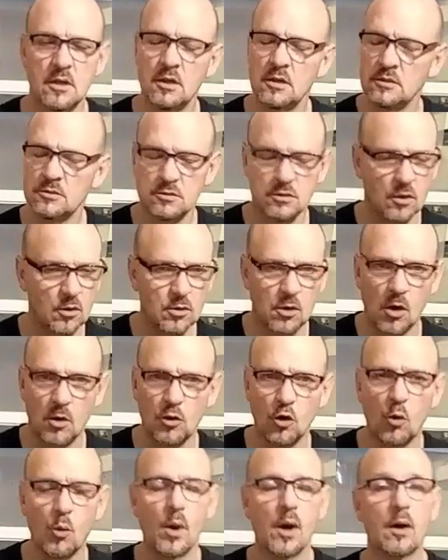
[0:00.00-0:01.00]
So don't go
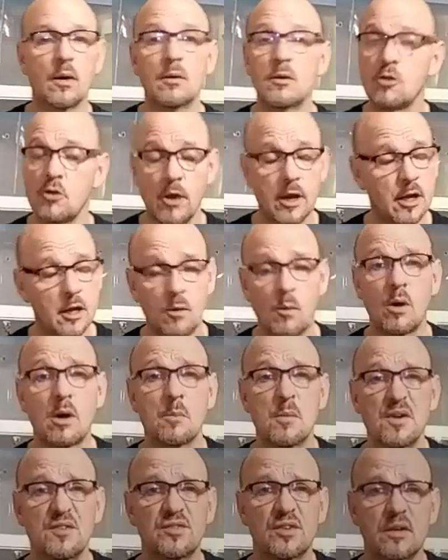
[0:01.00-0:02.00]
nowhere, you ain't gonna wanna
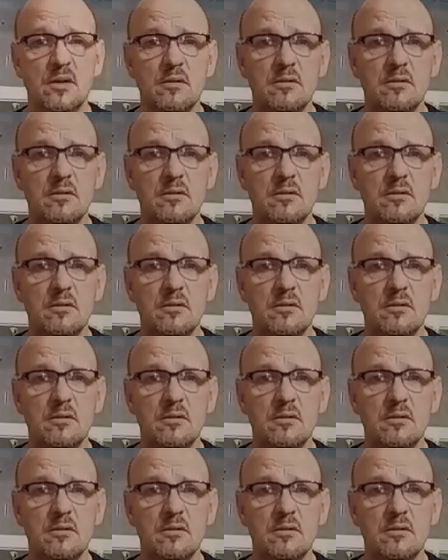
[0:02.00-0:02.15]
miss it.